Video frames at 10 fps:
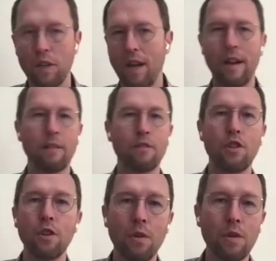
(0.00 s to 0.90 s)
kind of
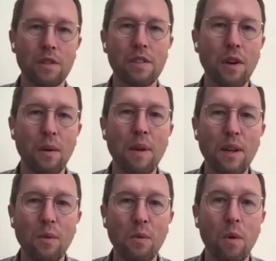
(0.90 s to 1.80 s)
shoe to steer
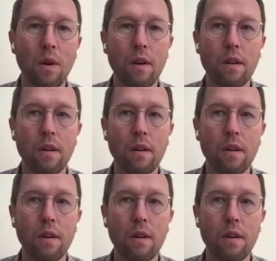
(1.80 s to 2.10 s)
me toward.